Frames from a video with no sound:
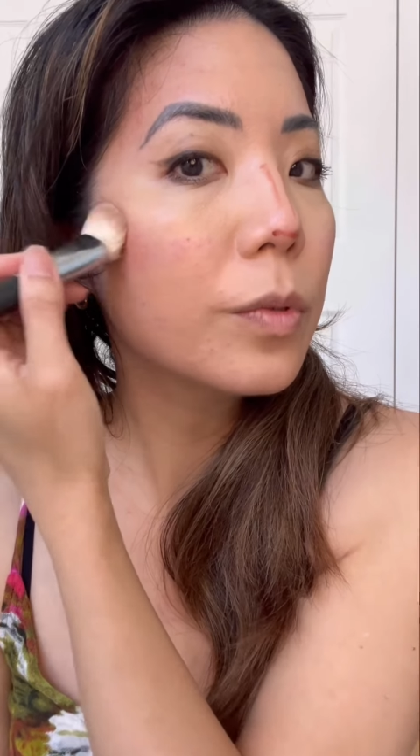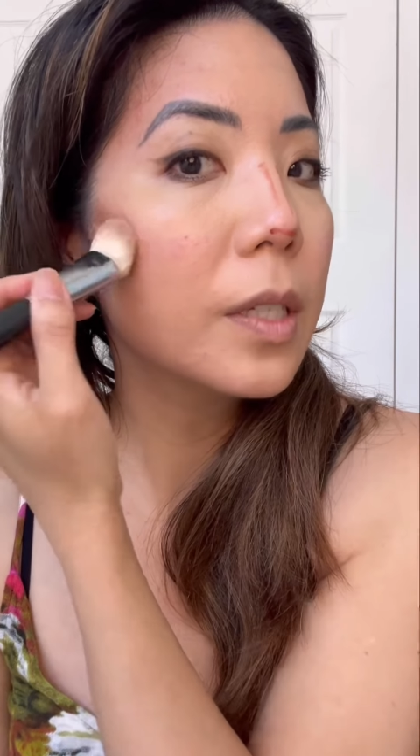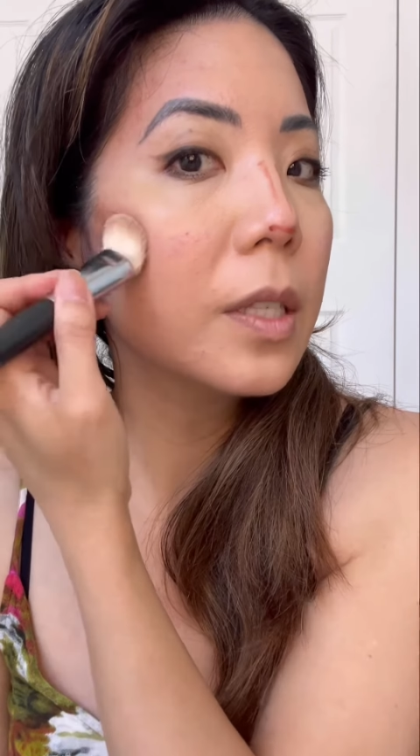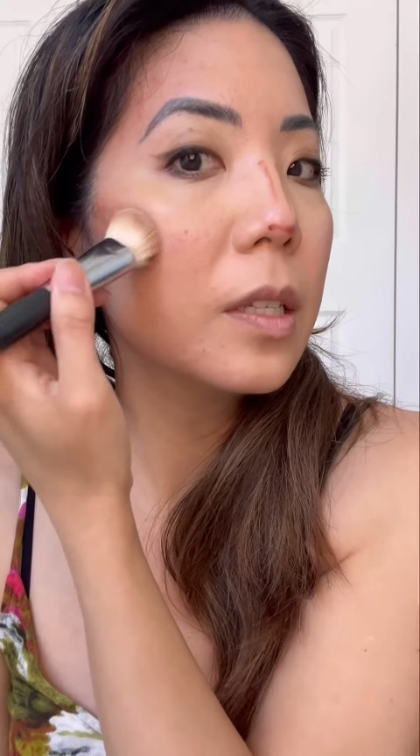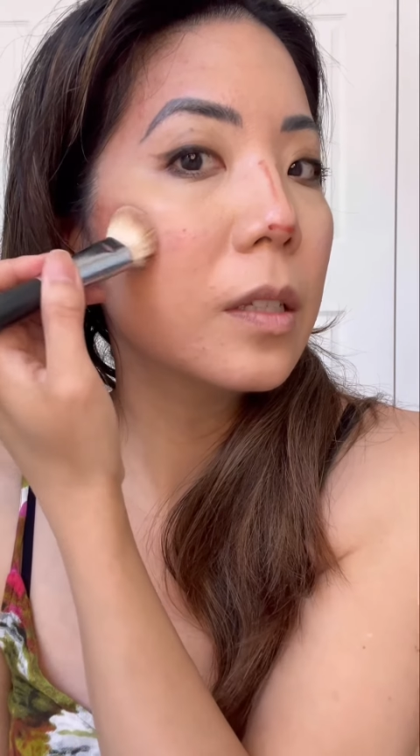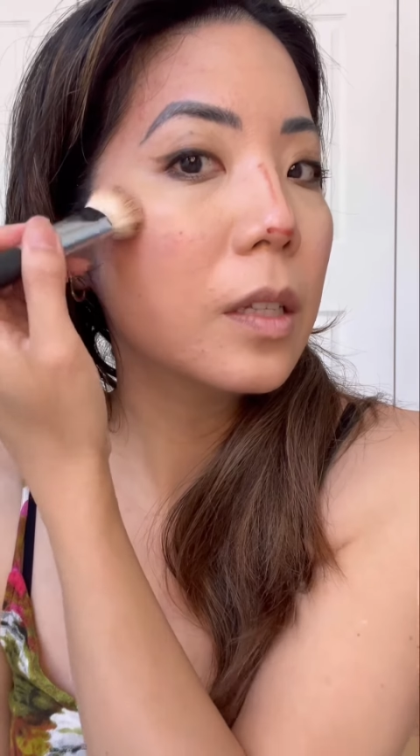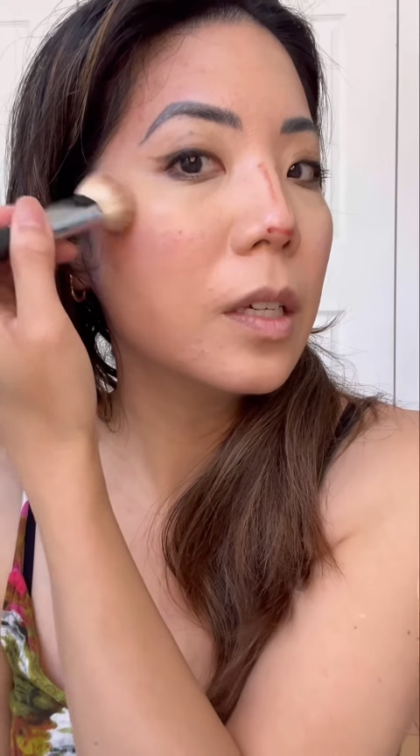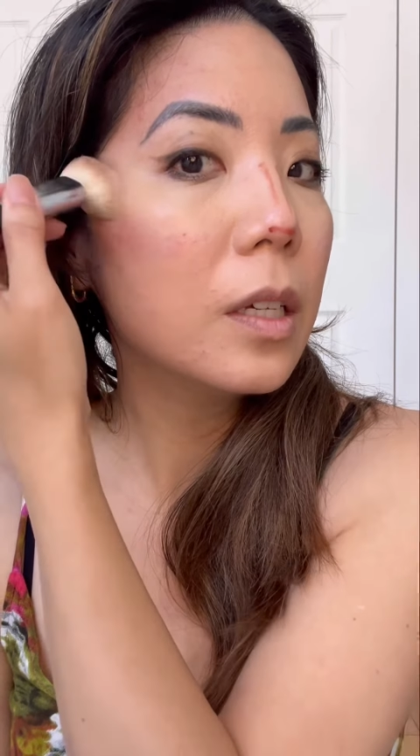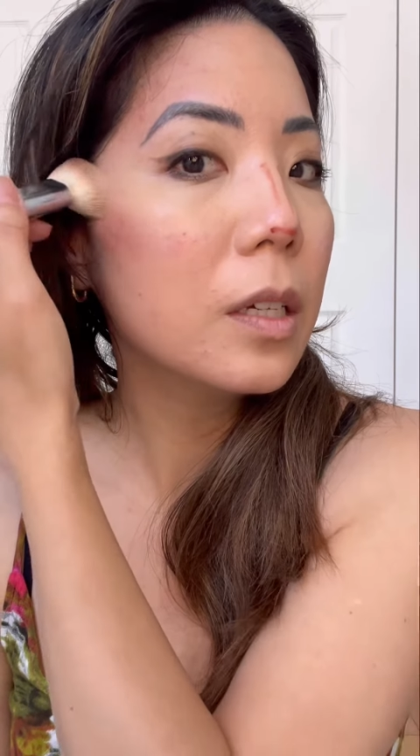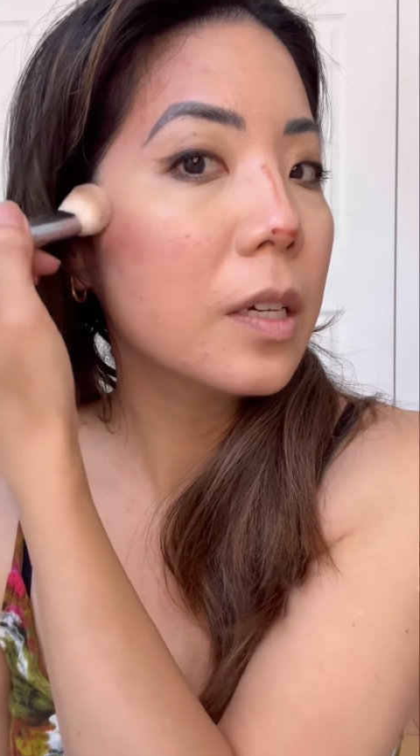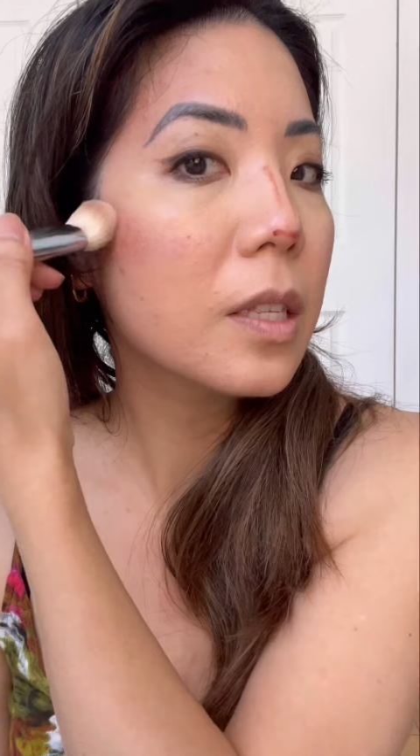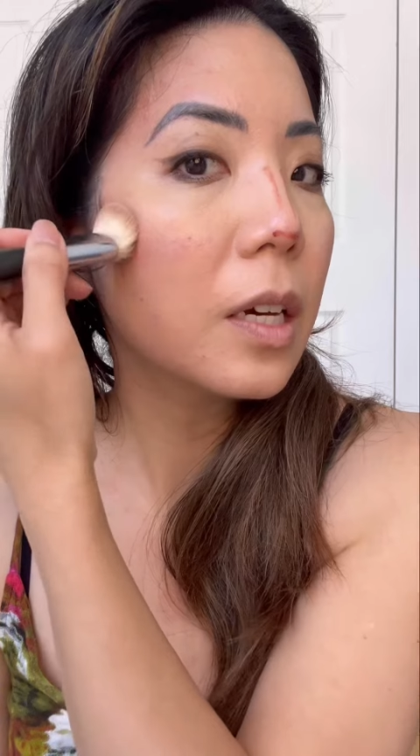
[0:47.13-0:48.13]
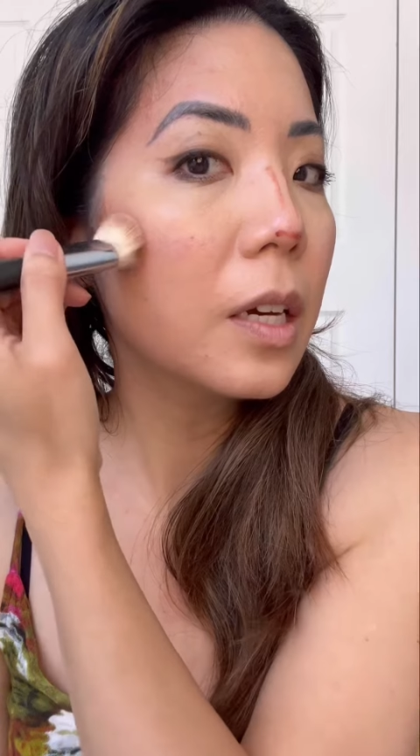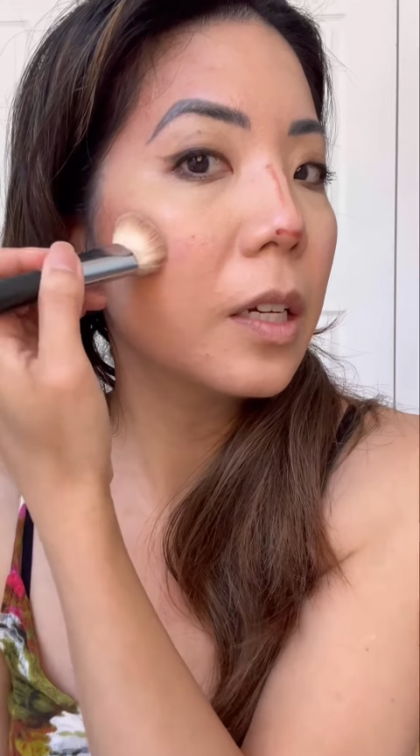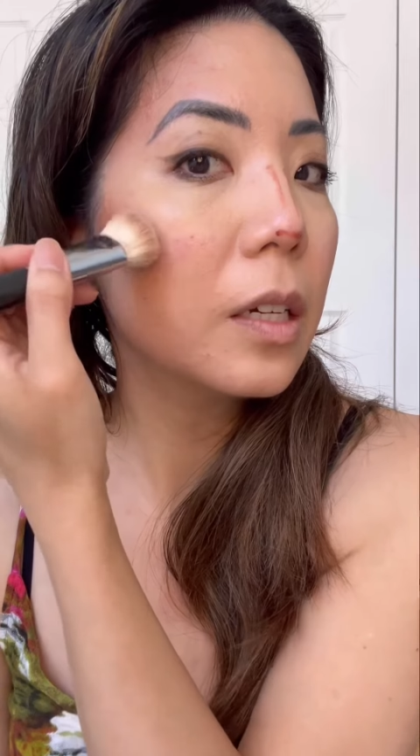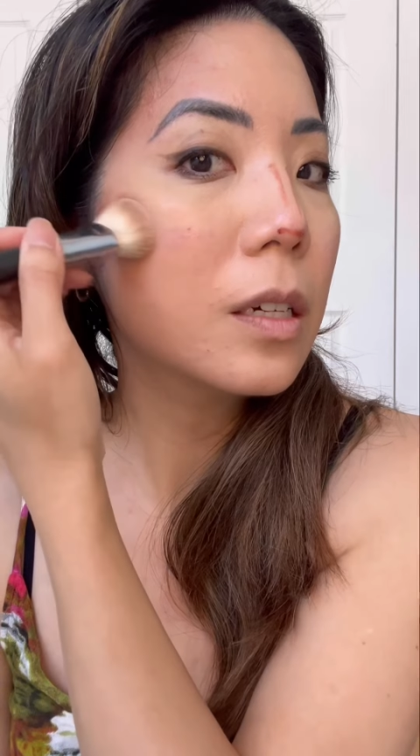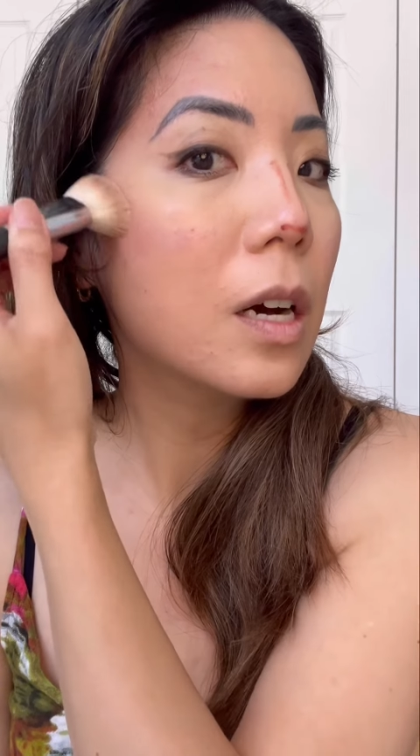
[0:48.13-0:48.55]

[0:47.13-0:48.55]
recently because I